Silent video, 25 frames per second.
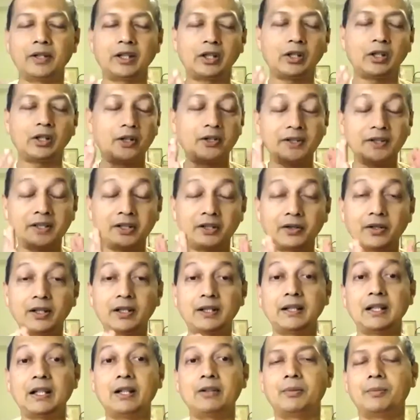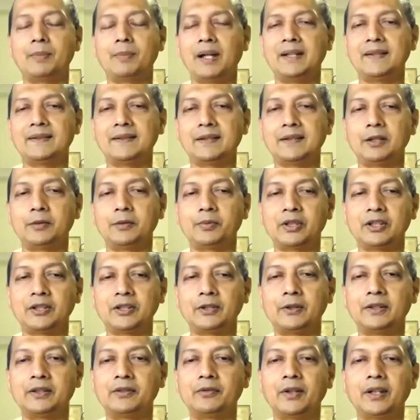concentrating our minds in a
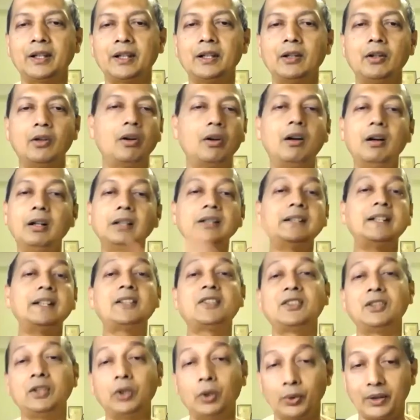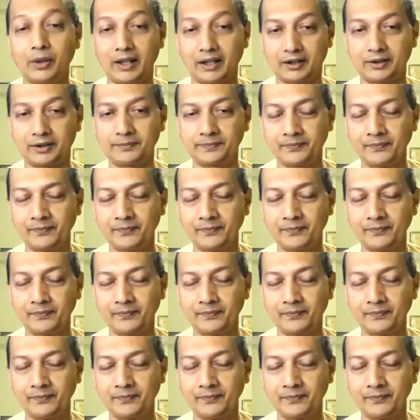particular way. All that's yogic.